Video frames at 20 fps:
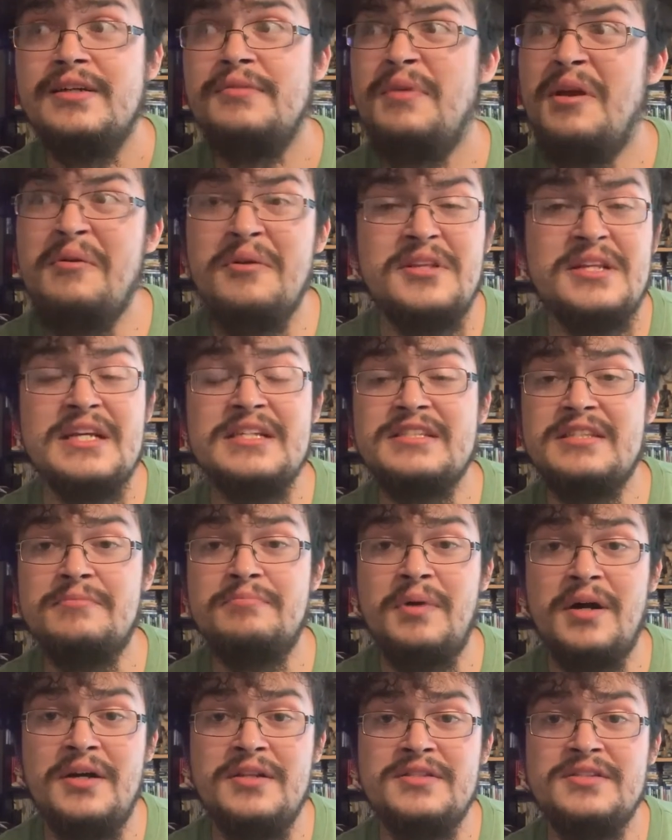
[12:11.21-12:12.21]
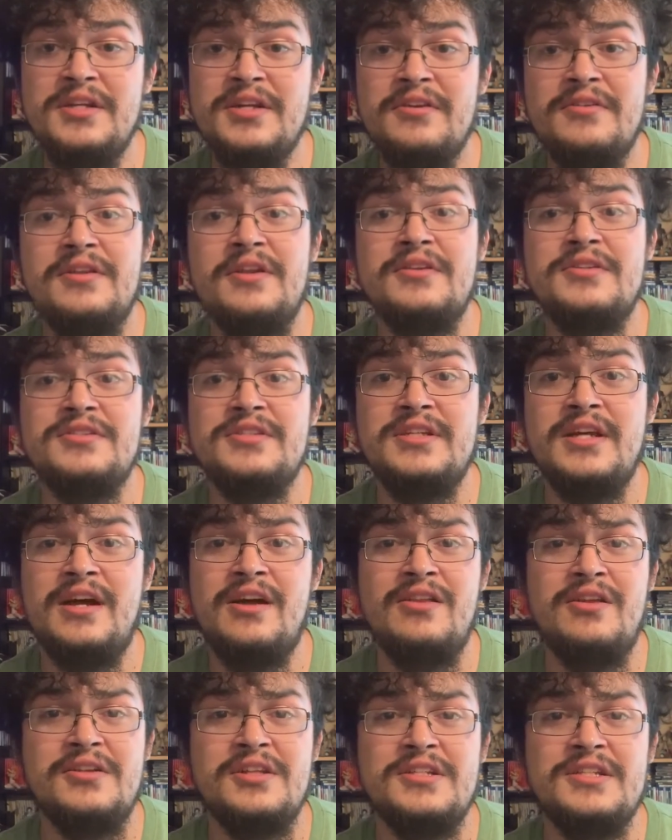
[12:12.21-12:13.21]
Maybe test the buttons here and there to see
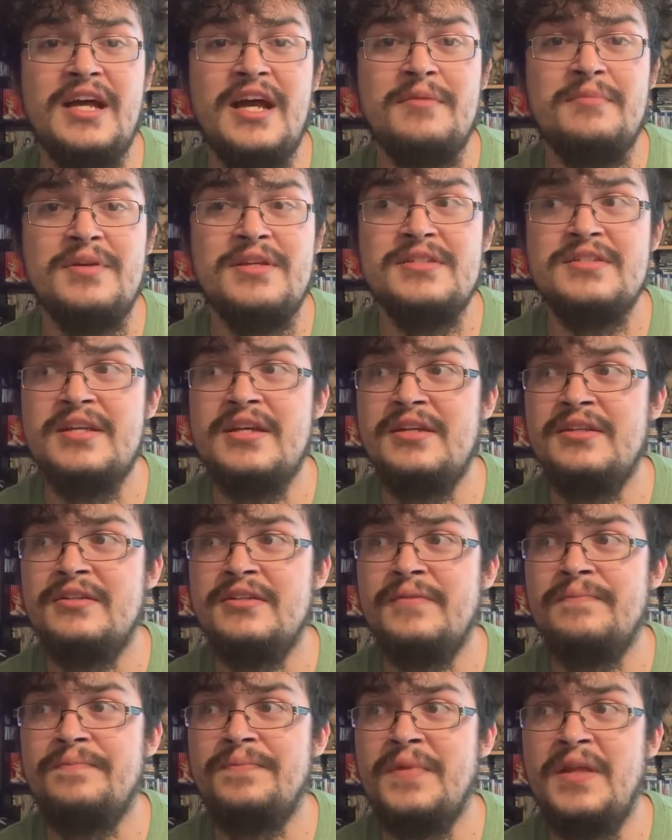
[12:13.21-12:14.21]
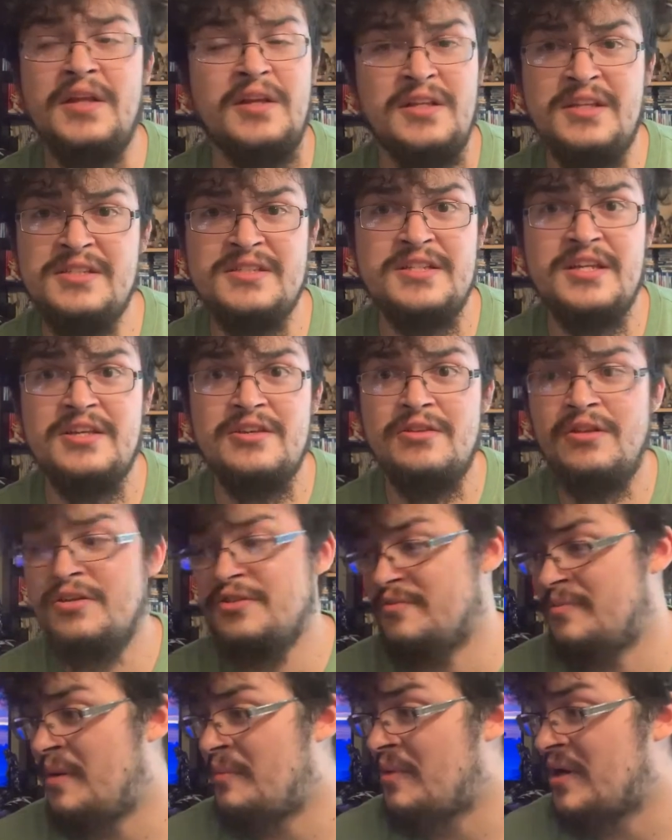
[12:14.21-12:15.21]
how long the time is, and it doesn't take you long
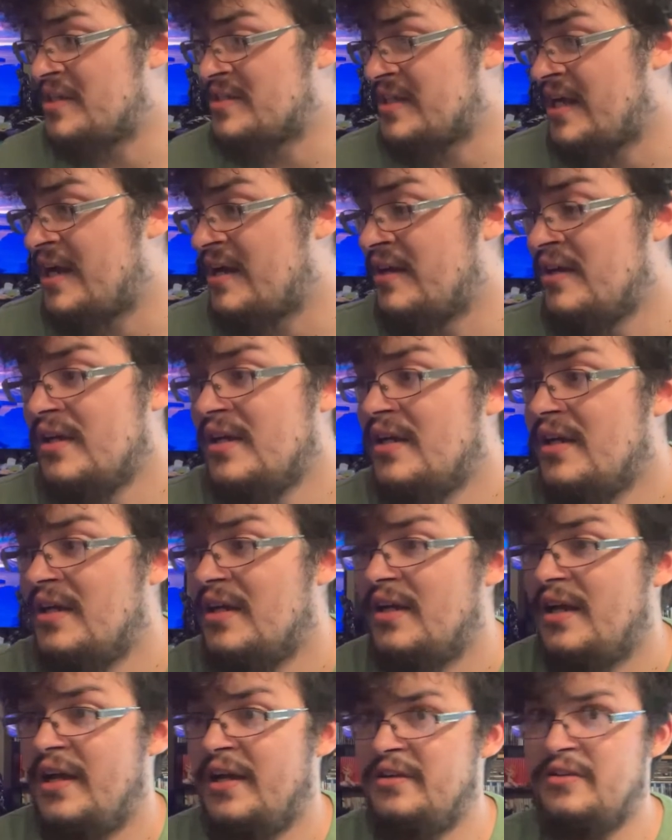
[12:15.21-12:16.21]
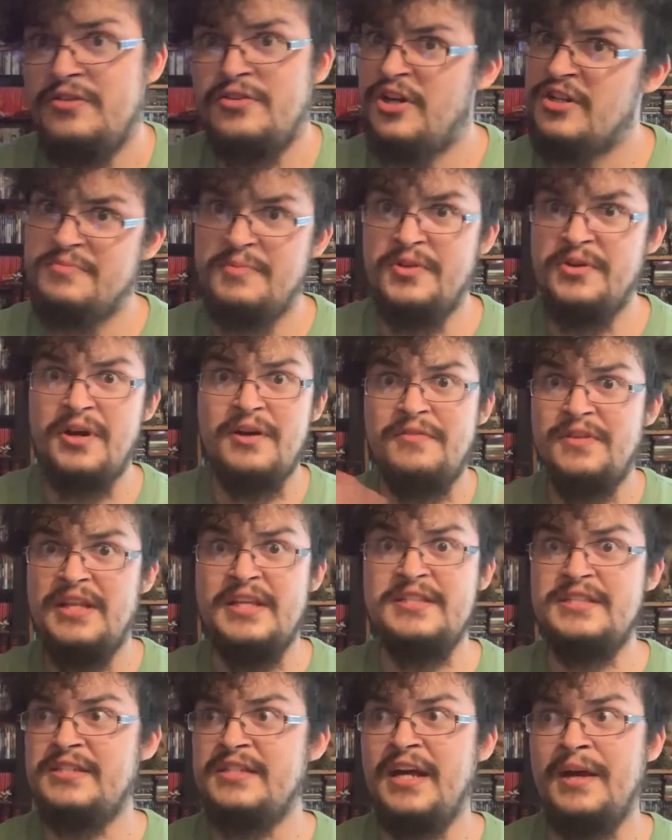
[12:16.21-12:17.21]
to memorize that. And trust me, you'll have an
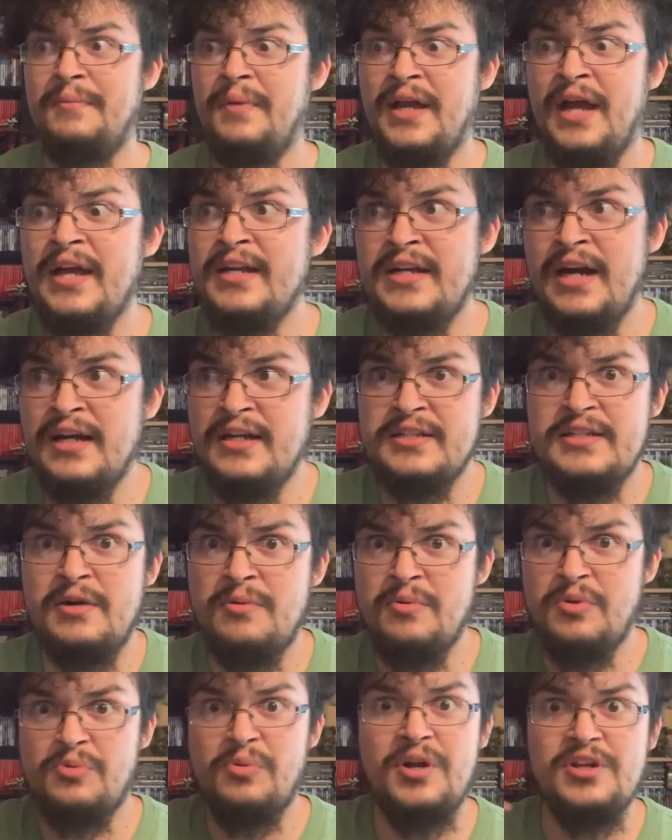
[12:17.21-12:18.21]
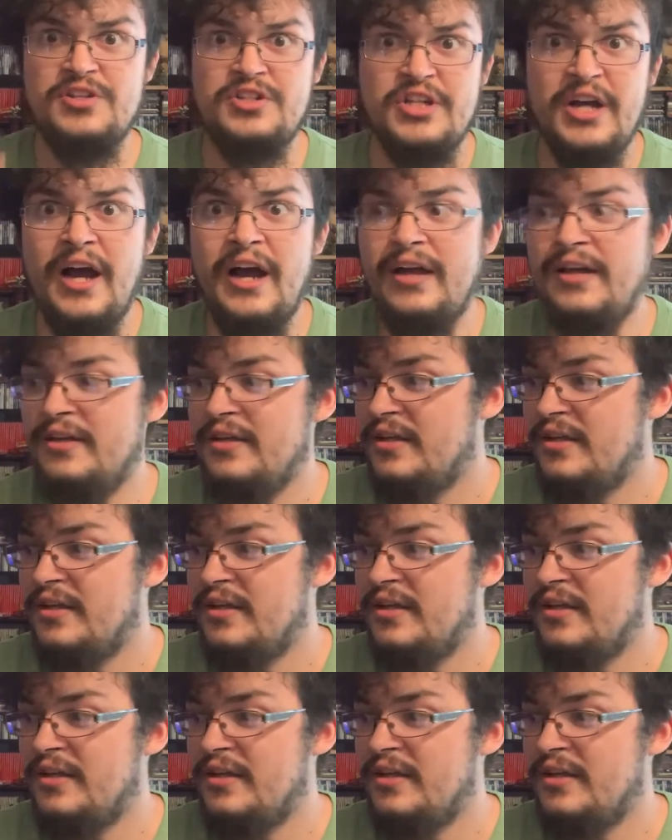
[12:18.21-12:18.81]
easy time. I got it done with one shot.